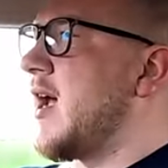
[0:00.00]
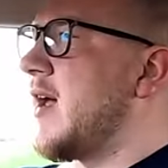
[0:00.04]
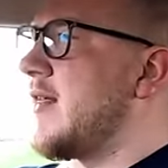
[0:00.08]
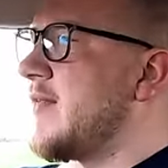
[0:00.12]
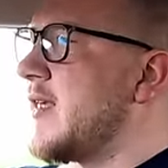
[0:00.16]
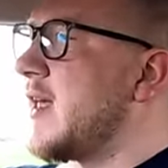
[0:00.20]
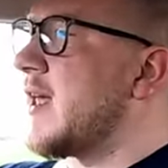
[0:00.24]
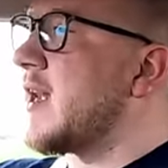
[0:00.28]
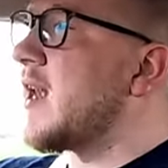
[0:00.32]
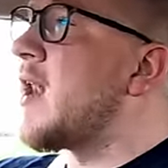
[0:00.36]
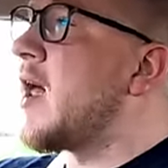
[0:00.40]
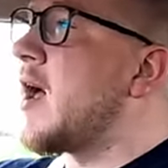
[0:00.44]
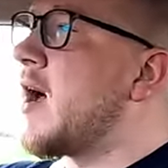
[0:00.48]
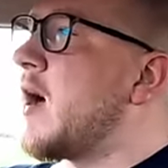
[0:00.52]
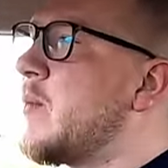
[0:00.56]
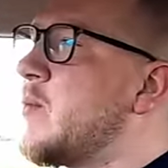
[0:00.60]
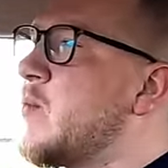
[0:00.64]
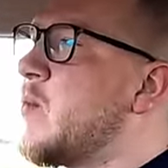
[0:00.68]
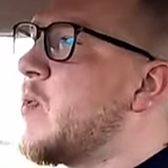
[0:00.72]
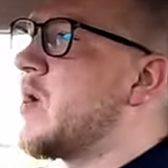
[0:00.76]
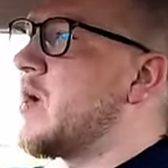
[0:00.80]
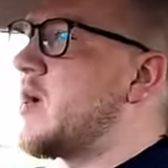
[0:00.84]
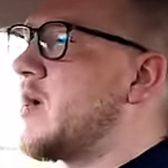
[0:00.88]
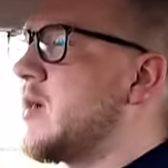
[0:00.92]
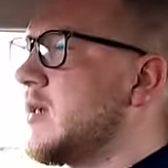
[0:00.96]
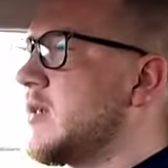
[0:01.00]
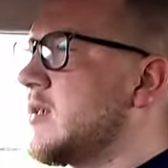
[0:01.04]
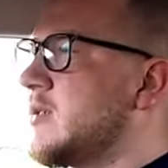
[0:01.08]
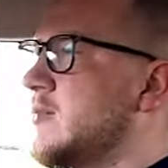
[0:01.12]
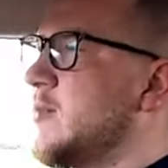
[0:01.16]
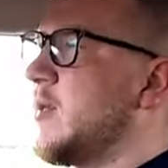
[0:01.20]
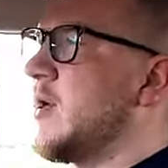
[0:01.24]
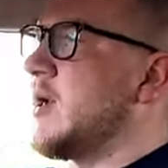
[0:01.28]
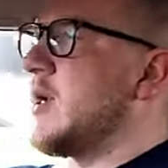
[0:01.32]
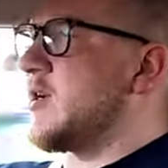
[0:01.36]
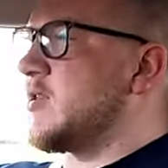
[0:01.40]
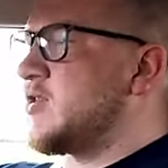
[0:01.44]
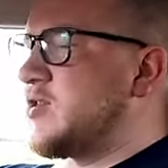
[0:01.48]
The alarm works,
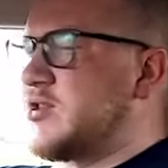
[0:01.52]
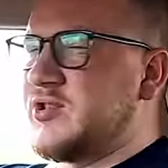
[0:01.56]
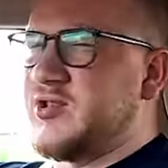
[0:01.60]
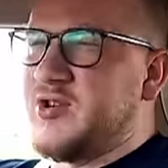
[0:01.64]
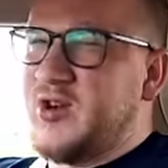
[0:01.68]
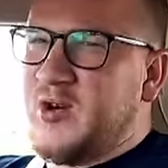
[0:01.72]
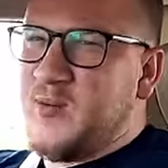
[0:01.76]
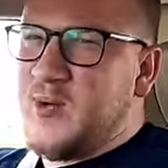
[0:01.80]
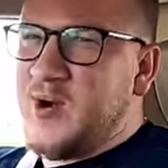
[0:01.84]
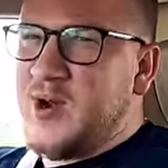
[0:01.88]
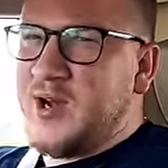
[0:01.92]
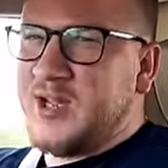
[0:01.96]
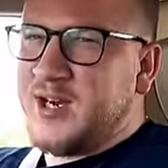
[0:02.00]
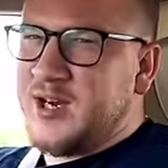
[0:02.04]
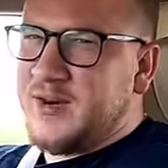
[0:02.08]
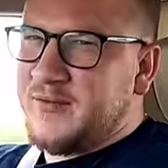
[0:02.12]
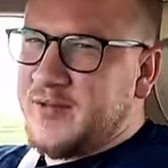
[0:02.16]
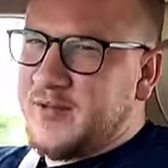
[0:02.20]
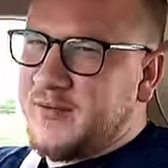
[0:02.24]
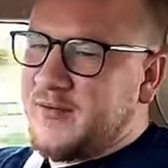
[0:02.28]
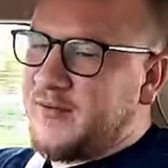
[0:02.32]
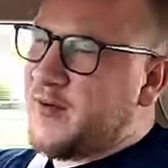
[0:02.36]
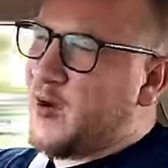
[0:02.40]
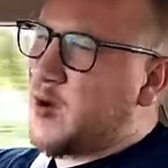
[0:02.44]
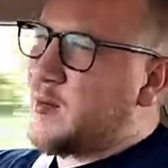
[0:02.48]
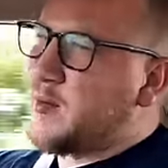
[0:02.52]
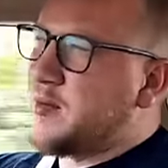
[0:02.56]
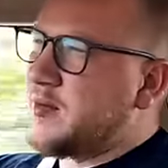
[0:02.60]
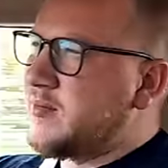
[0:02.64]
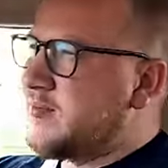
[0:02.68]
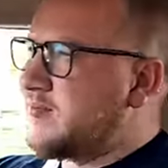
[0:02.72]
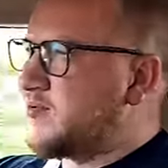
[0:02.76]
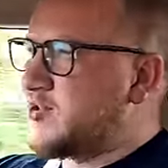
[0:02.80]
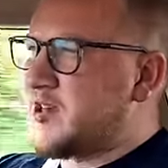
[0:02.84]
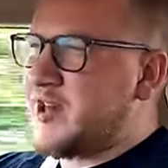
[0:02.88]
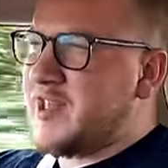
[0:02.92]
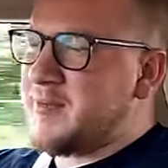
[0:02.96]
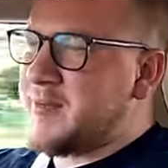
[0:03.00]
but it's just not working off the fob.
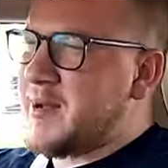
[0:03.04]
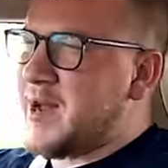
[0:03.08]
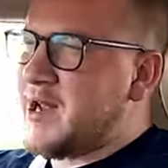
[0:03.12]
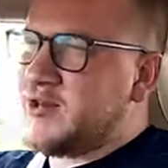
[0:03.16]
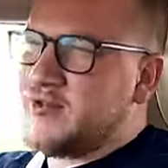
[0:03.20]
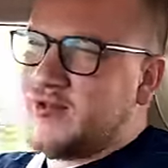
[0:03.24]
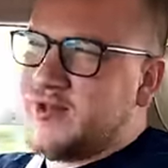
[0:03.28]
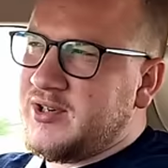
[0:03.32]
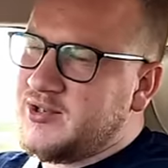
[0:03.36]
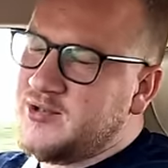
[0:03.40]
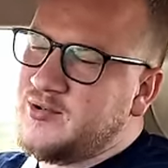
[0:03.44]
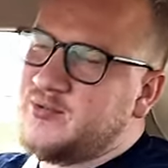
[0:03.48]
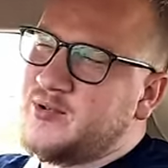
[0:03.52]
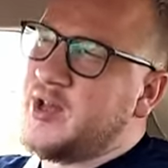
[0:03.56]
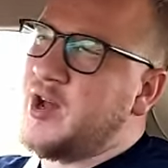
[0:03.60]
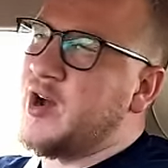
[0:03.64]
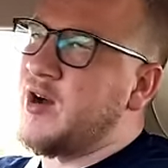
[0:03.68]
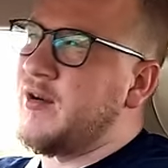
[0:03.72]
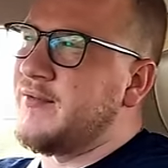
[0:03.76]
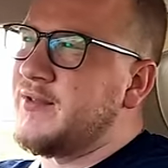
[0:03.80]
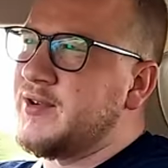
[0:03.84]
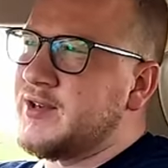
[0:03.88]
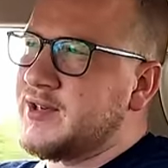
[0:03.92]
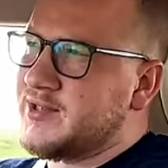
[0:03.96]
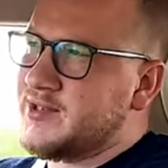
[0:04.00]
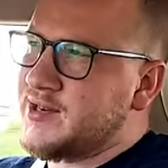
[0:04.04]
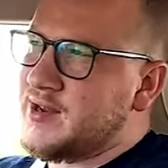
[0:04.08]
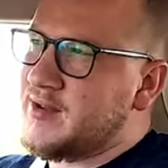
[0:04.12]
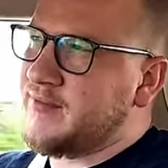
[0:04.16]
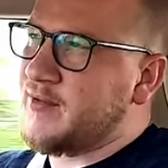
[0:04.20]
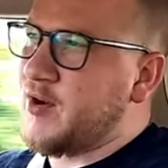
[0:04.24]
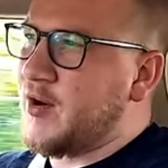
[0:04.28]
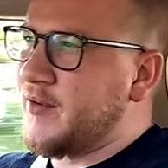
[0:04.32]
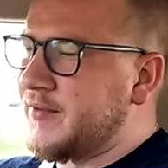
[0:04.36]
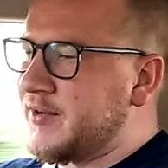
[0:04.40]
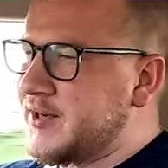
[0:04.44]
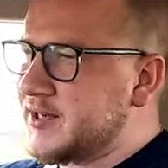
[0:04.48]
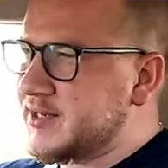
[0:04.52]
Check the batteries and all that obvious stuff,
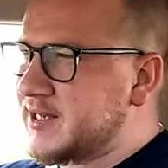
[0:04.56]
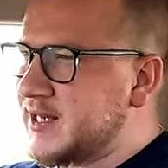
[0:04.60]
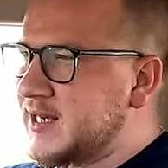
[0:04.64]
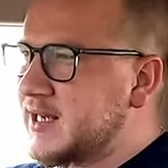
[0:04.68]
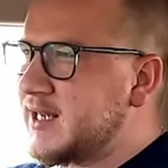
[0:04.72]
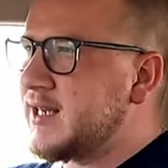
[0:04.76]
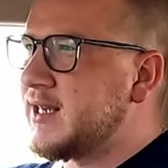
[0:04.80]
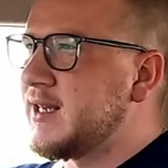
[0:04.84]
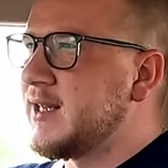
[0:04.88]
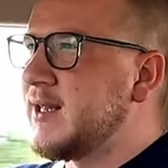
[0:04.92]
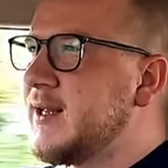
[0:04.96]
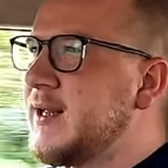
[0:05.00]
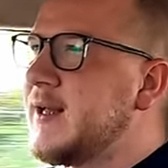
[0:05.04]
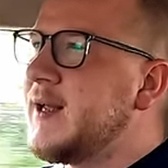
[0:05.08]
obviously.